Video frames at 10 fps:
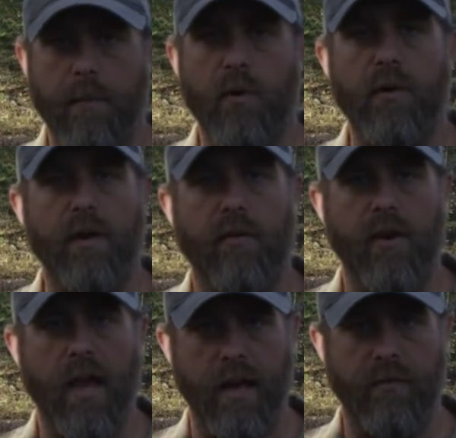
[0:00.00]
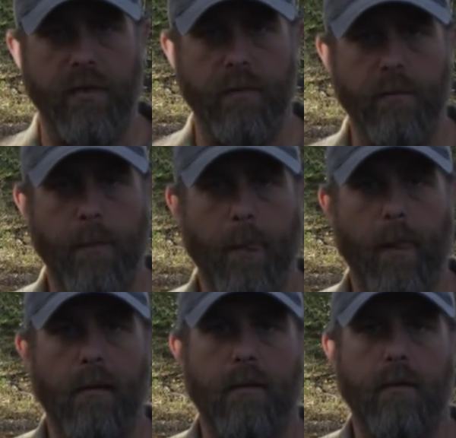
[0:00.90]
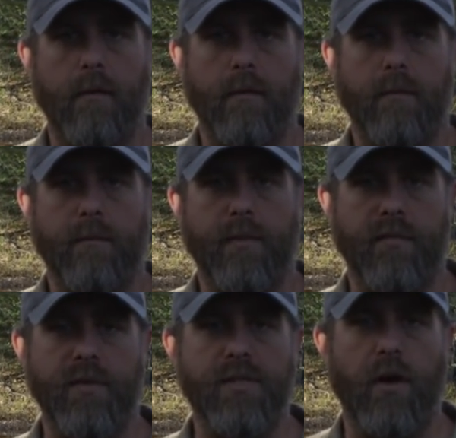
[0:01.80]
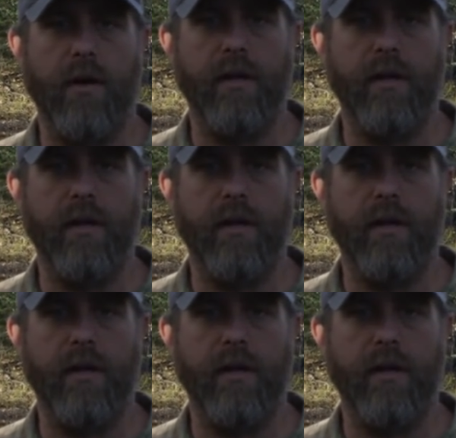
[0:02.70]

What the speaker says: I'm going to cover 8 of them. The first target